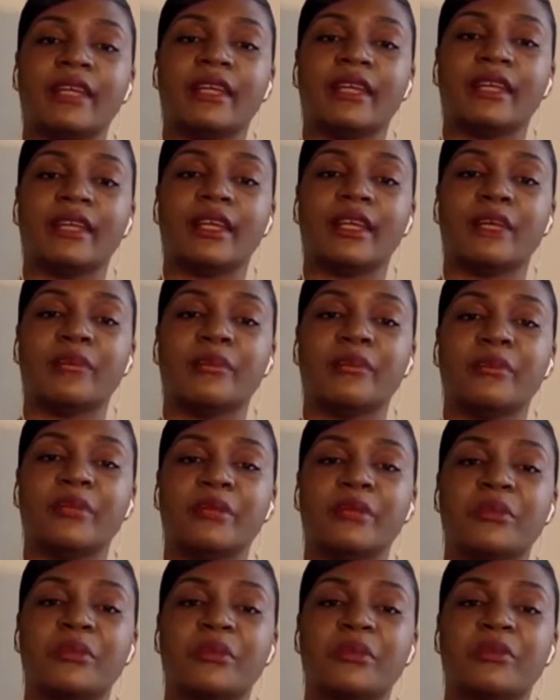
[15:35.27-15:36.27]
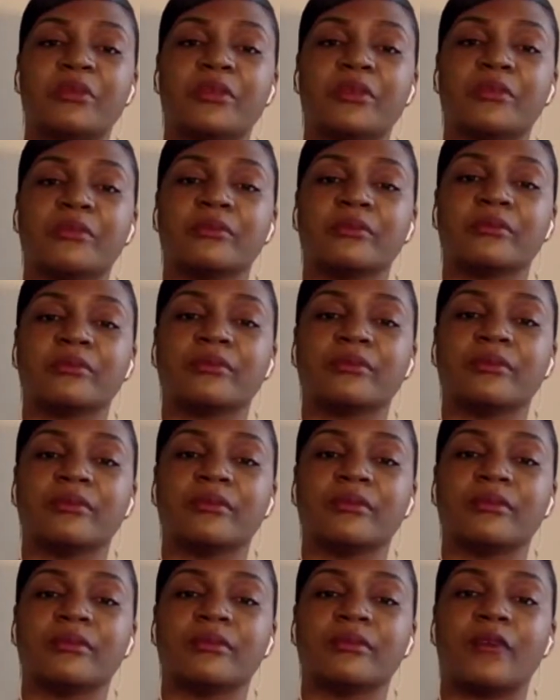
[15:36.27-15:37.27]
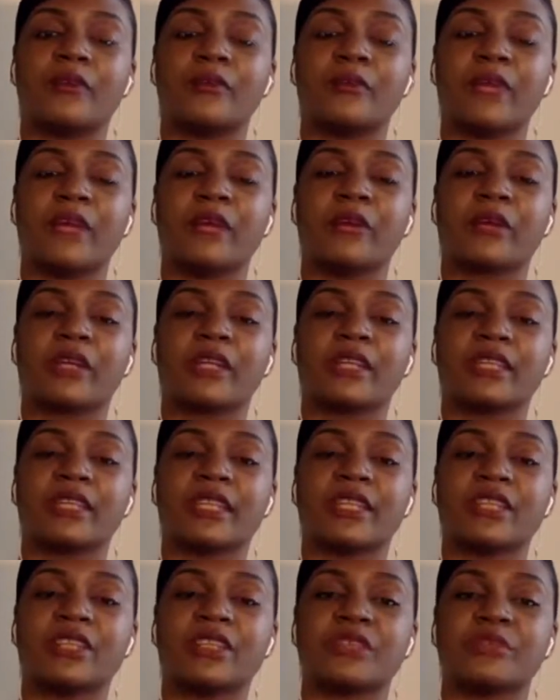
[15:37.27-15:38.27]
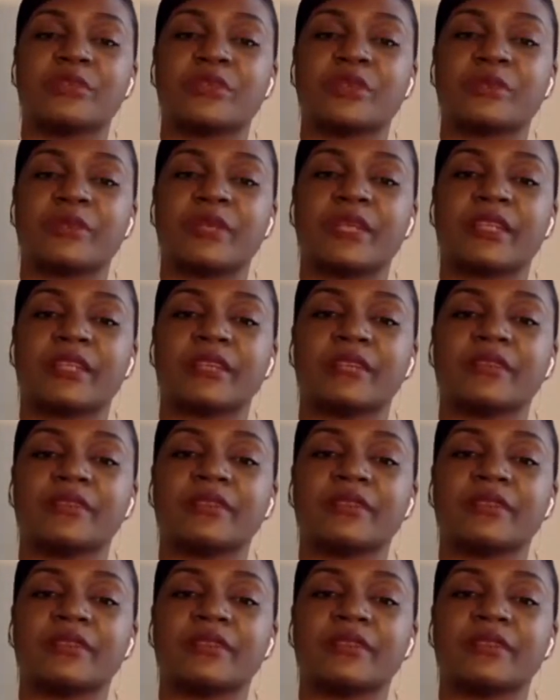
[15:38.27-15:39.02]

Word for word: and helping people from that organization perspective.